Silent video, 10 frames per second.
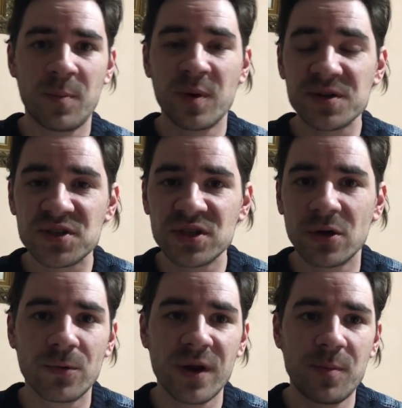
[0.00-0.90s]

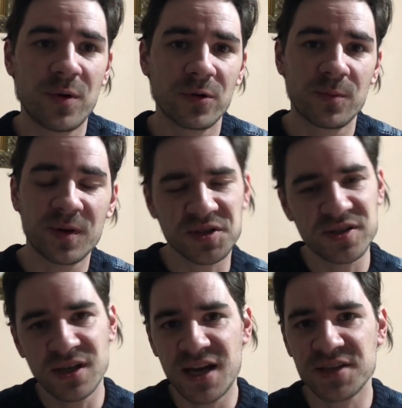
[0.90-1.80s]
personal report
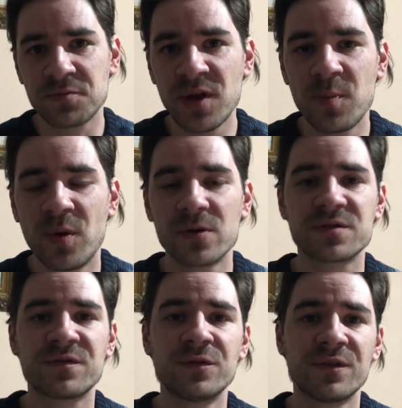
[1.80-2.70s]
personalized reports
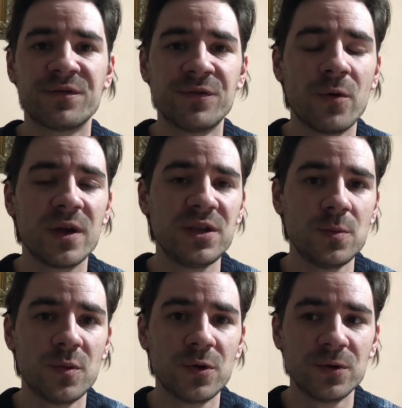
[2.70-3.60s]
for the full and new
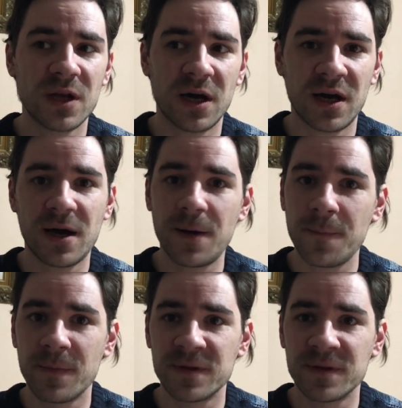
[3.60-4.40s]
moon um,